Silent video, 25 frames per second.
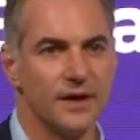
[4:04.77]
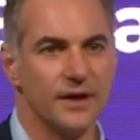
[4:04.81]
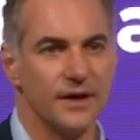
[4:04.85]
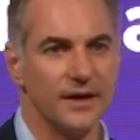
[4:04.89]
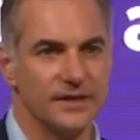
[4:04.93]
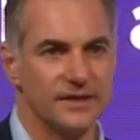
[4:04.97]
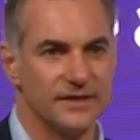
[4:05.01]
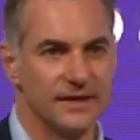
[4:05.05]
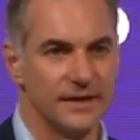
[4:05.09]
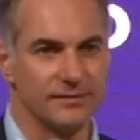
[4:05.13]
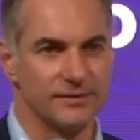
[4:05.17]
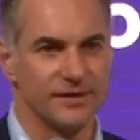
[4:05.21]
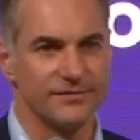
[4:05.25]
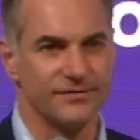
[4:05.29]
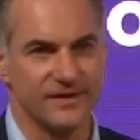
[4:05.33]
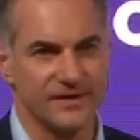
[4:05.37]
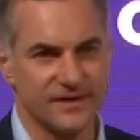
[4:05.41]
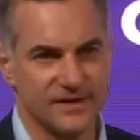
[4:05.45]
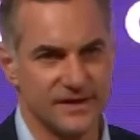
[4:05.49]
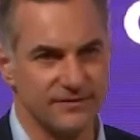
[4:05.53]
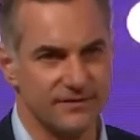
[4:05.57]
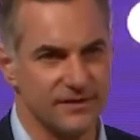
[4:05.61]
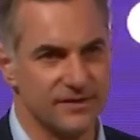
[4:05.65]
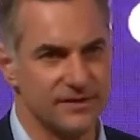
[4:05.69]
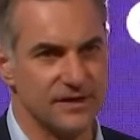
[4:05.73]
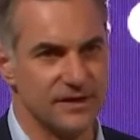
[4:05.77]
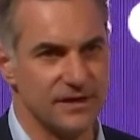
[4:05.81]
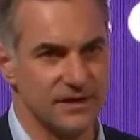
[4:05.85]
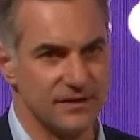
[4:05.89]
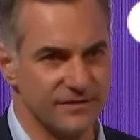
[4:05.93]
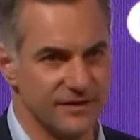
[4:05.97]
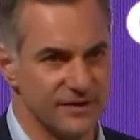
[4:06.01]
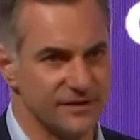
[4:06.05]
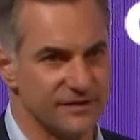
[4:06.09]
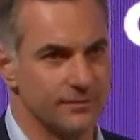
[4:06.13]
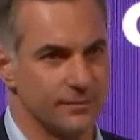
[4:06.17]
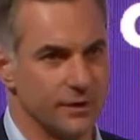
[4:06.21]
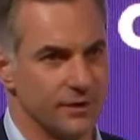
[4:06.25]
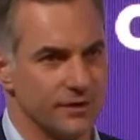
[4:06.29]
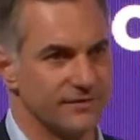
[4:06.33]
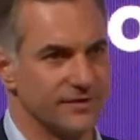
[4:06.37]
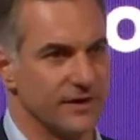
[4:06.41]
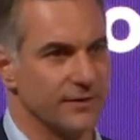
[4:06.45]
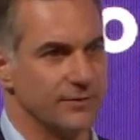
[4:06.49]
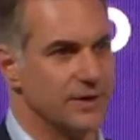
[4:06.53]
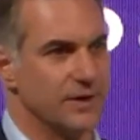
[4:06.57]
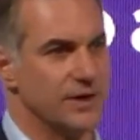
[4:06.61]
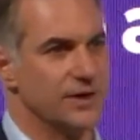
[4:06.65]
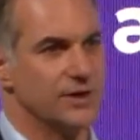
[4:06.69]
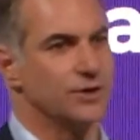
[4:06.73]
in terms of activity, investment,
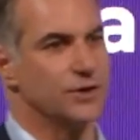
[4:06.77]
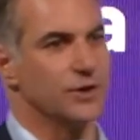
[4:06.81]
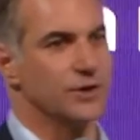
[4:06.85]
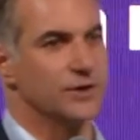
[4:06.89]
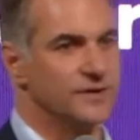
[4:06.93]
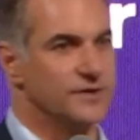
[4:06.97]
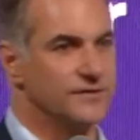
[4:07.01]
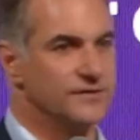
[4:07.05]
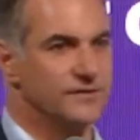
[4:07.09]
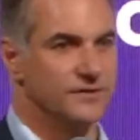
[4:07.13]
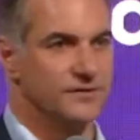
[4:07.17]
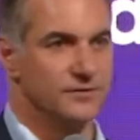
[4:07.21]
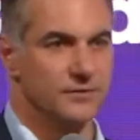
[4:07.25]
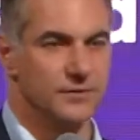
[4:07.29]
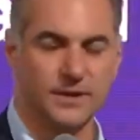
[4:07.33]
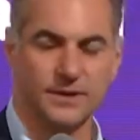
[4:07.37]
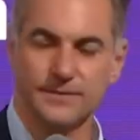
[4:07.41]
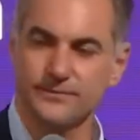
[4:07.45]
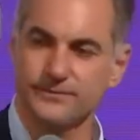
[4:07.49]
valuation, etc.